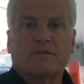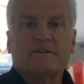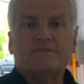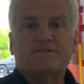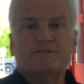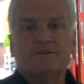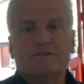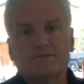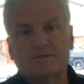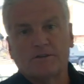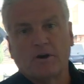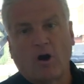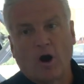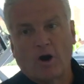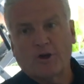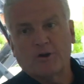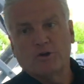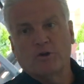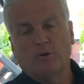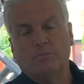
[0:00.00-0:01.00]
this is
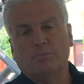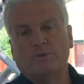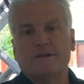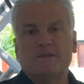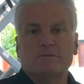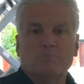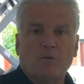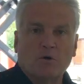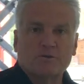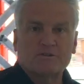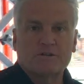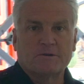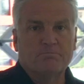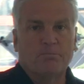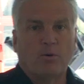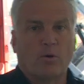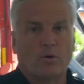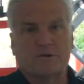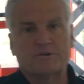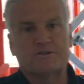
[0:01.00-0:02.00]
arguably the most
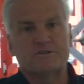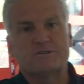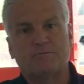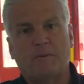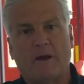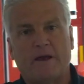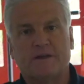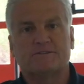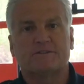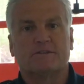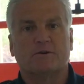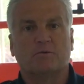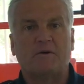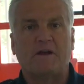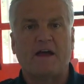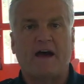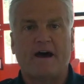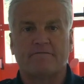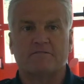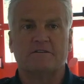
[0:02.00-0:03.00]
important space that
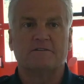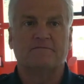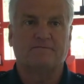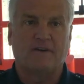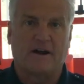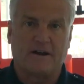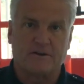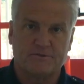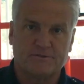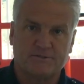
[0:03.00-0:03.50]
we have in a fire